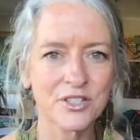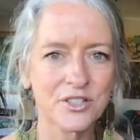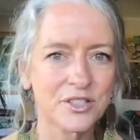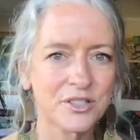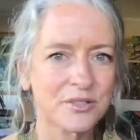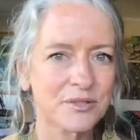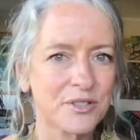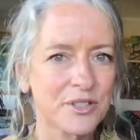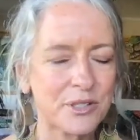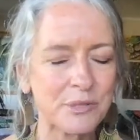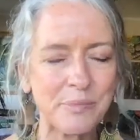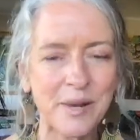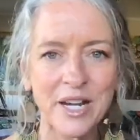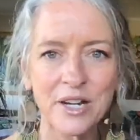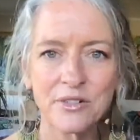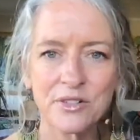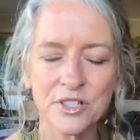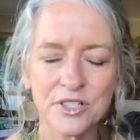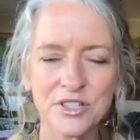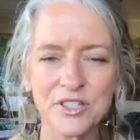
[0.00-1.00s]
or
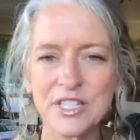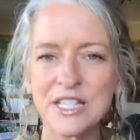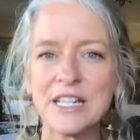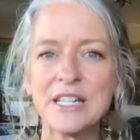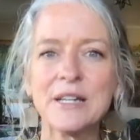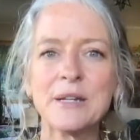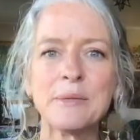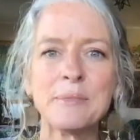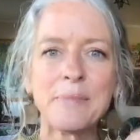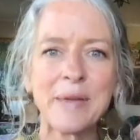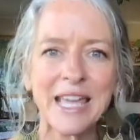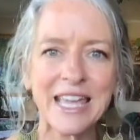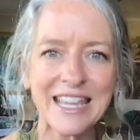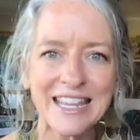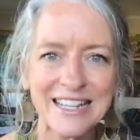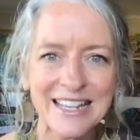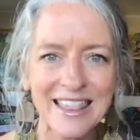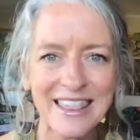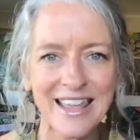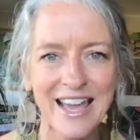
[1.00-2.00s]
spirals,
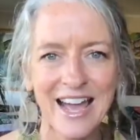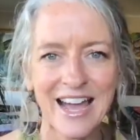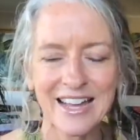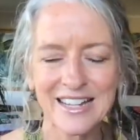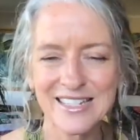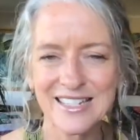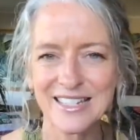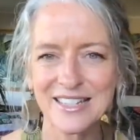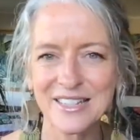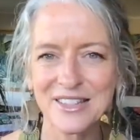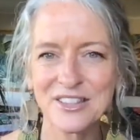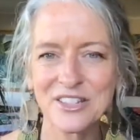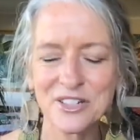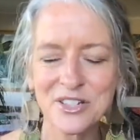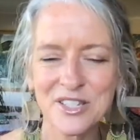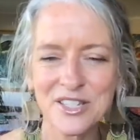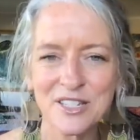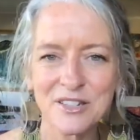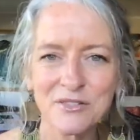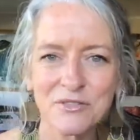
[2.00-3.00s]
paint that.
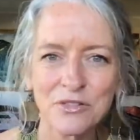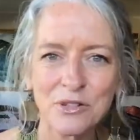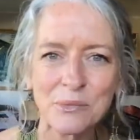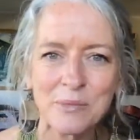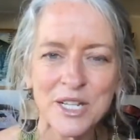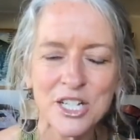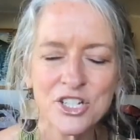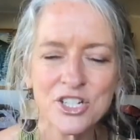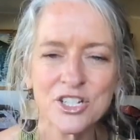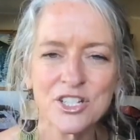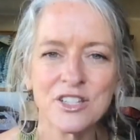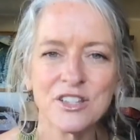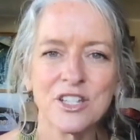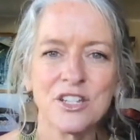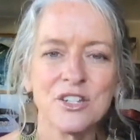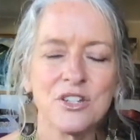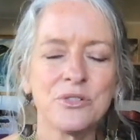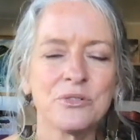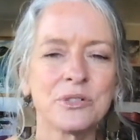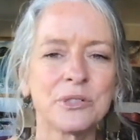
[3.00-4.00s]
There's information that
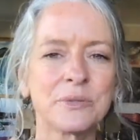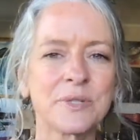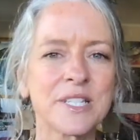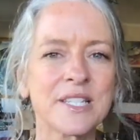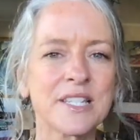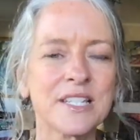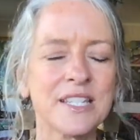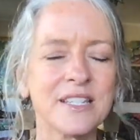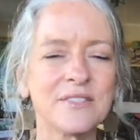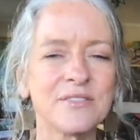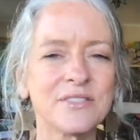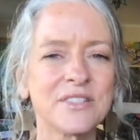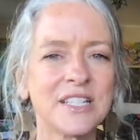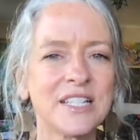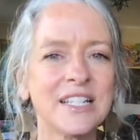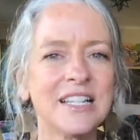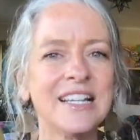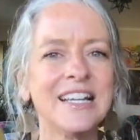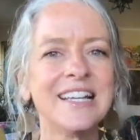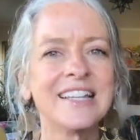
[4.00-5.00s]
you will receive.
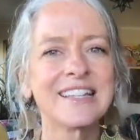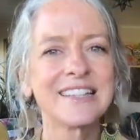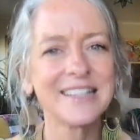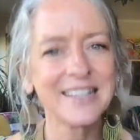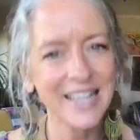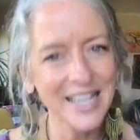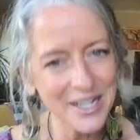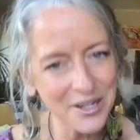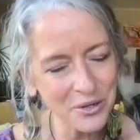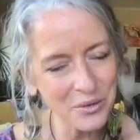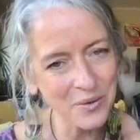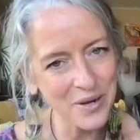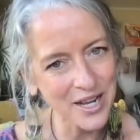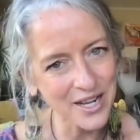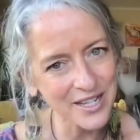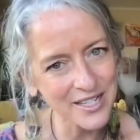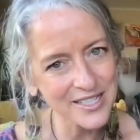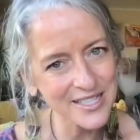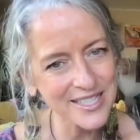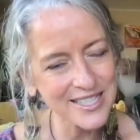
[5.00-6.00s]

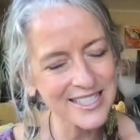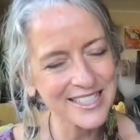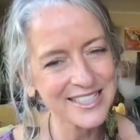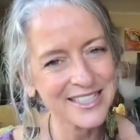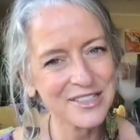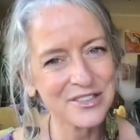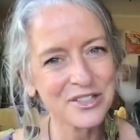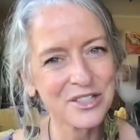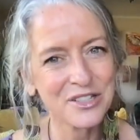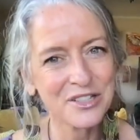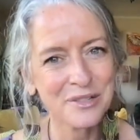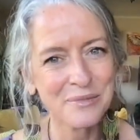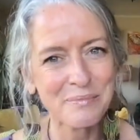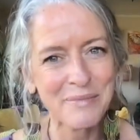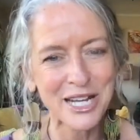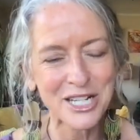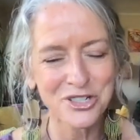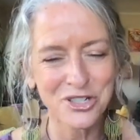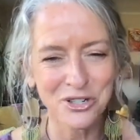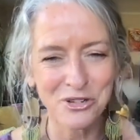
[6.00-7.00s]
Likewise, in the
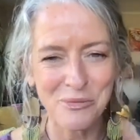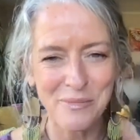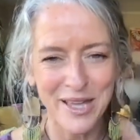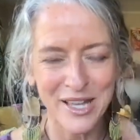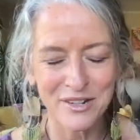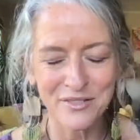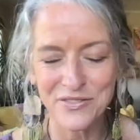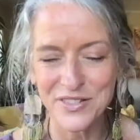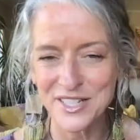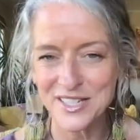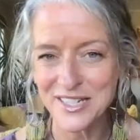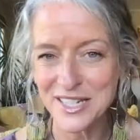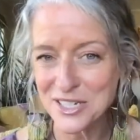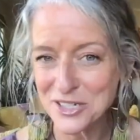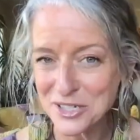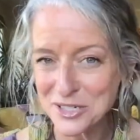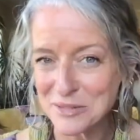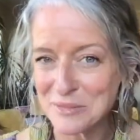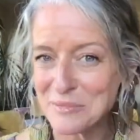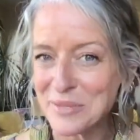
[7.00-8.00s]
magical
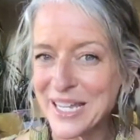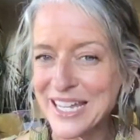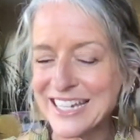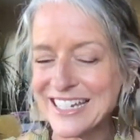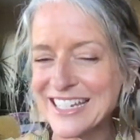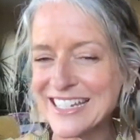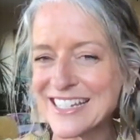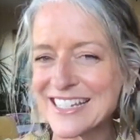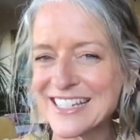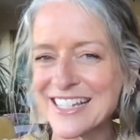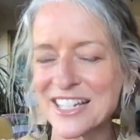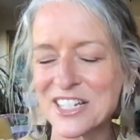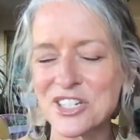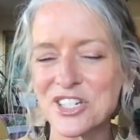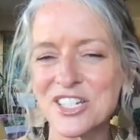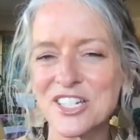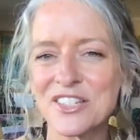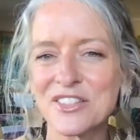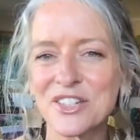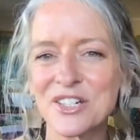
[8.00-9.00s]
manifestation painting
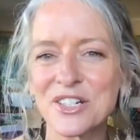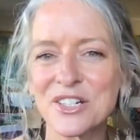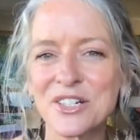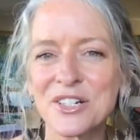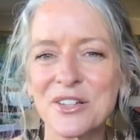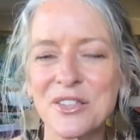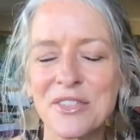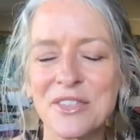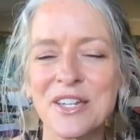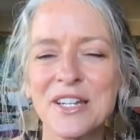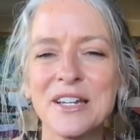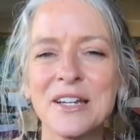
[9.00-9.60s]
section in the earth